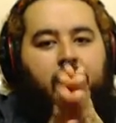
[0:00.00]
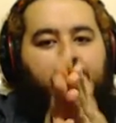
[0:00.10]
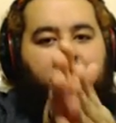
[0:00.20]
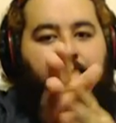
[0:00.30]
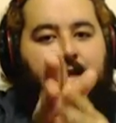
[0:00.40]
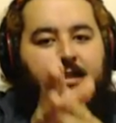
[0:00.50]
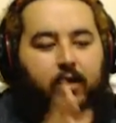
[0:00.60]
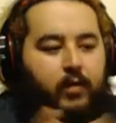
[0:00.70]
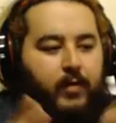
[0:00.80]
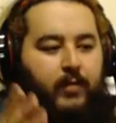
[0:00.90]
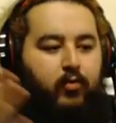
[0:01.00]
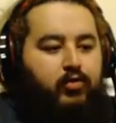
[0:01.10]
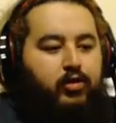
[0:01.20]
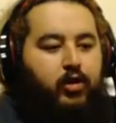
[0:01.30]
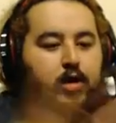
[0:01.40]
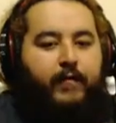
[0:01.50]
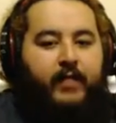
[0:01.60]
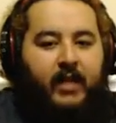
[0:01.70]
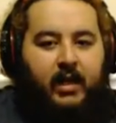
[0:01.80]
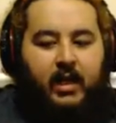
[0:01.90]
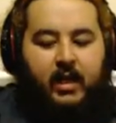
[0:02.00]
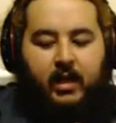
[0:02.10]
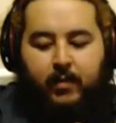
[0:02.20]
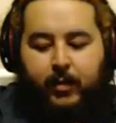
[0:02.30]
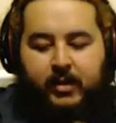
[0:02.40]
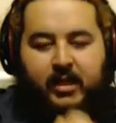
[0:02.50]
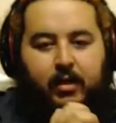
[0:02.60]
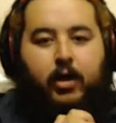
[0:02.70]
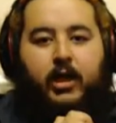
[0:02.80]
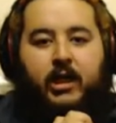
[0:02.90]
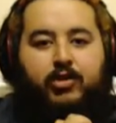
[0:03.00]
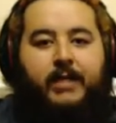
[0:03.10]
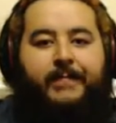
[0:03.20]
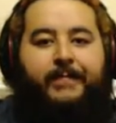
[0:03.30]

veterans and all the people who served and protected our country.